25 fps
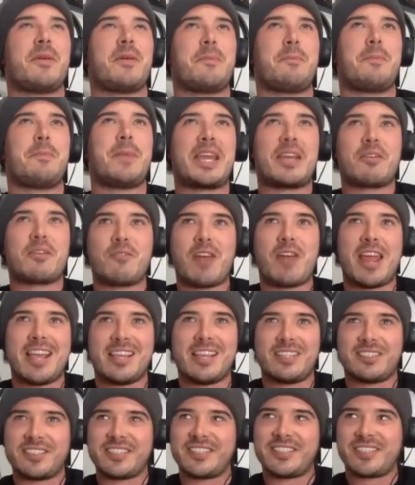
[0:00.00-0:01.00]
Bic
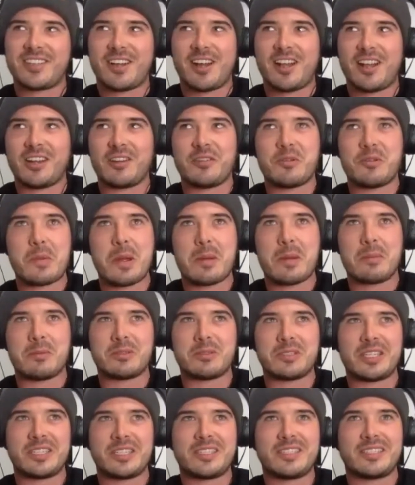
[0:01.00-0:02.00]
razors. All I remember
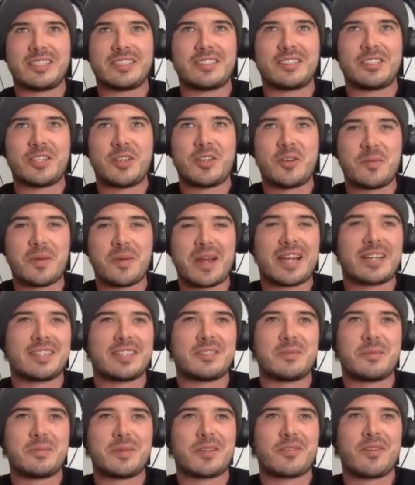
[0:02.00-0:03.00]
was like 2
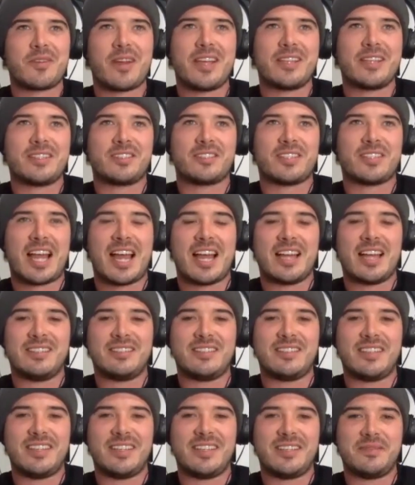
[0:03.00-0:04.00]
packets of Bic razors
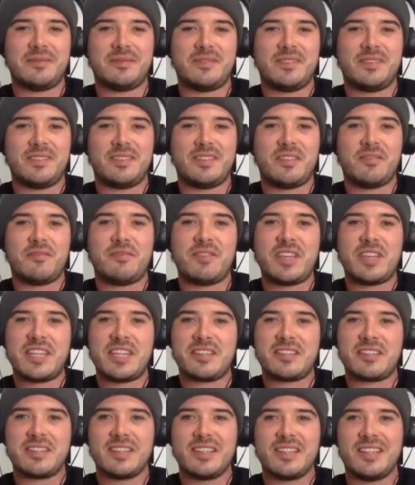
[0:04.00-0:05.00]
and the
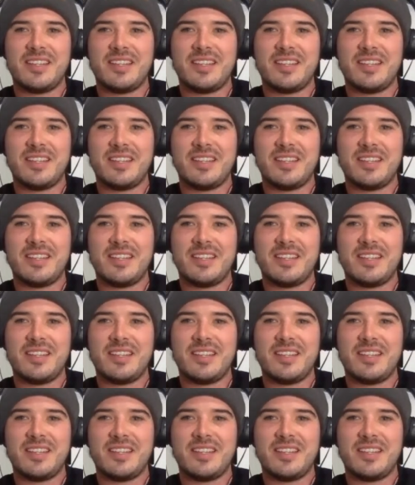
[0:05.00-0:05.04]
V's.